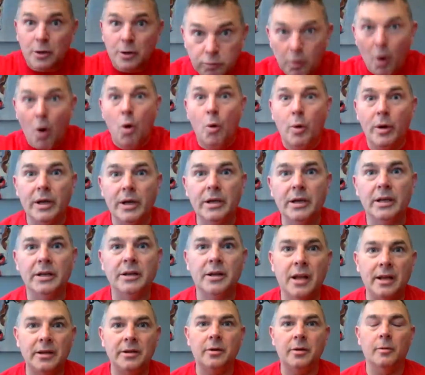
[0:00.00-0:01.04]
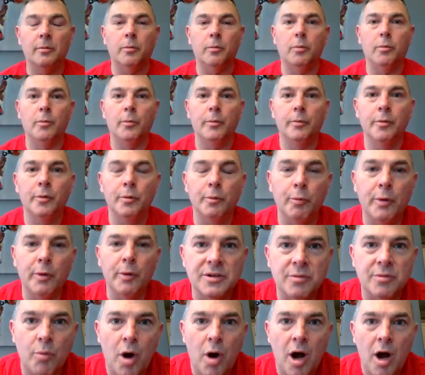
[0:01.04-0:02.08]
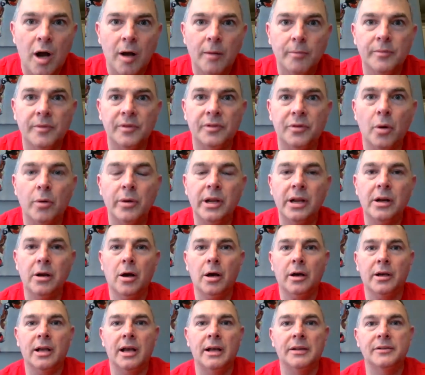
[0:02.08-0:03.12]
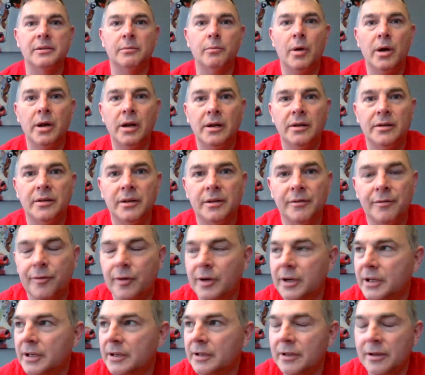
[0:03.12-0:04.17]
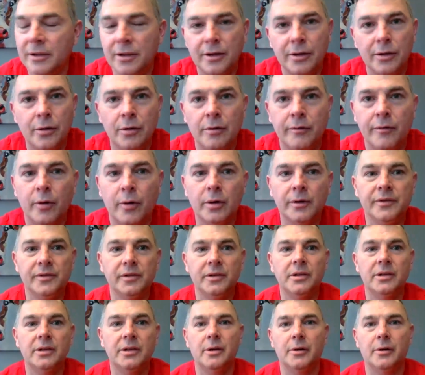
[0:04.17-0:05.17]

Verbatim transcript: you're rowing and then your rich mom donated all kinds of money to the freaking university.